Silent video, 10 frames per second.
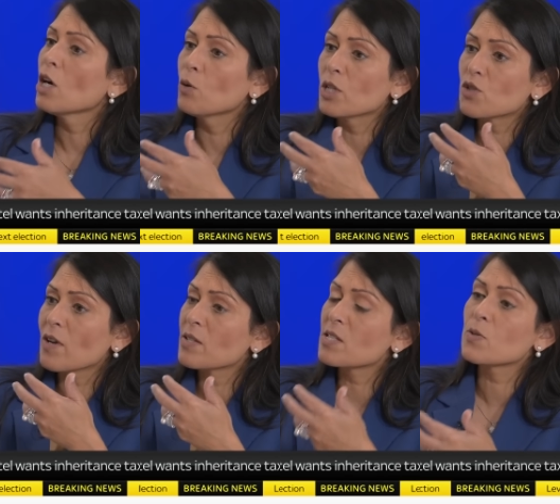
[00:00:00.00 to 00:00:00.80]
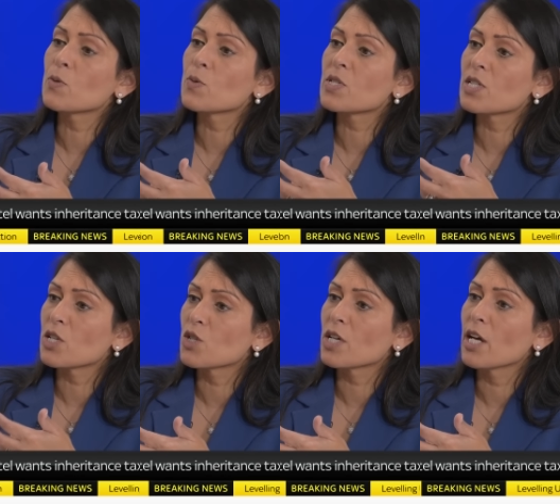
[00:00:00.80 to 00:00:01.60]
The whole issue around schools and
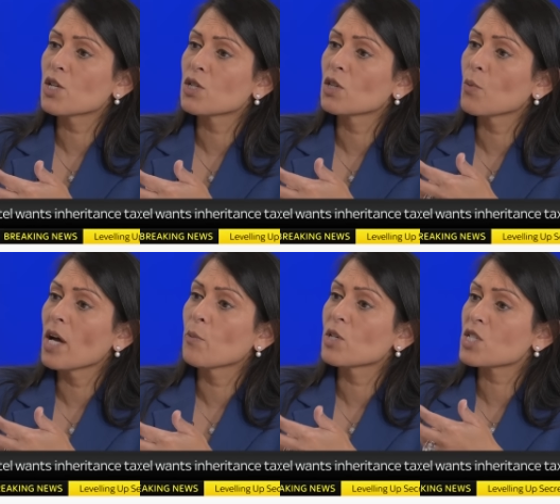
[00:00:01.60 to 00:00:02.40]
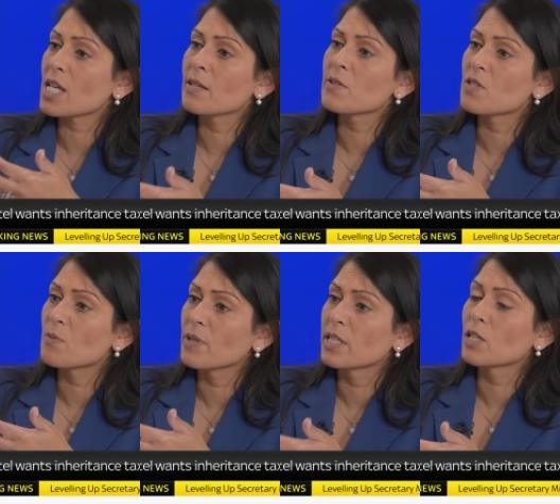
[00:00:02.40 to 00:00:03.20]
education, the way in which standards
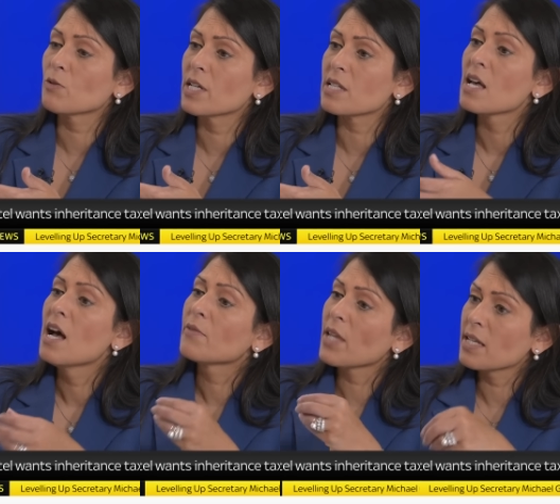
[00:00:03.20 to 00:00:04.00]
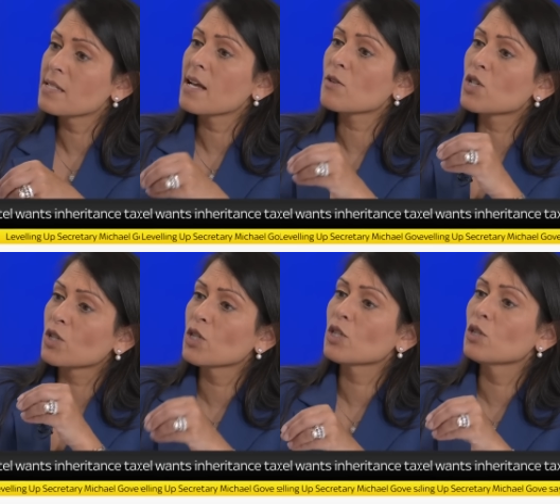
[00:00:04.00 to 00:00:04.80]
have been increased, that is down to
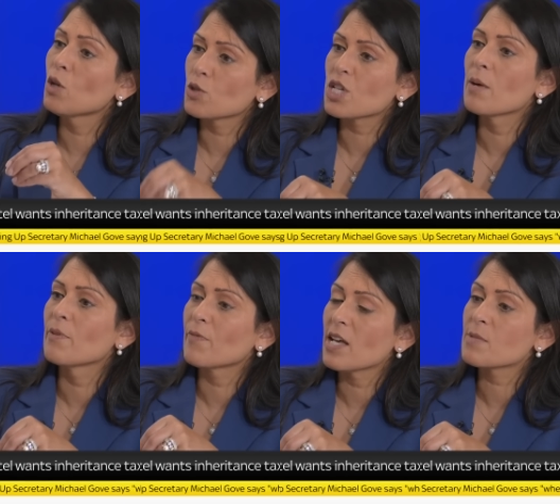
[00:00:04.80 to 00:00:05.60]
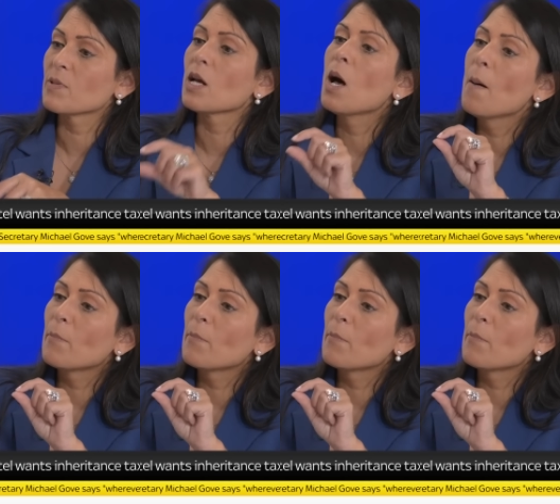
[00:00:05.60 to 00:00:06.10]
good long-term investment.